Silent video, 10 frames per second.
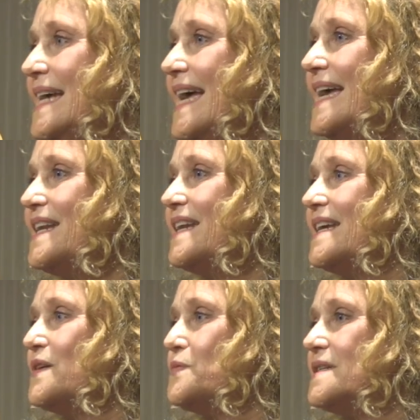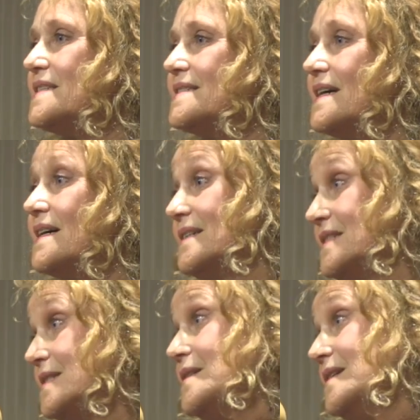And it was
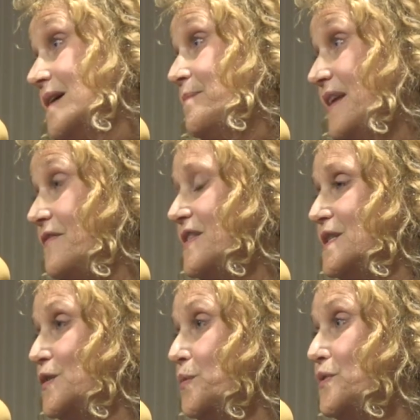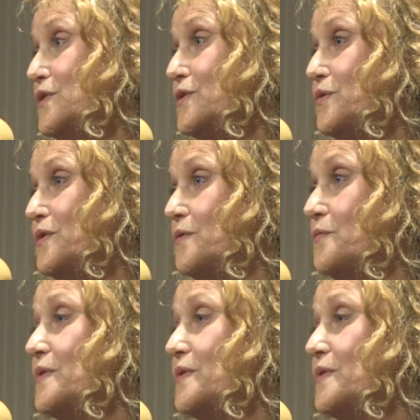a, a metaphysical bookstore,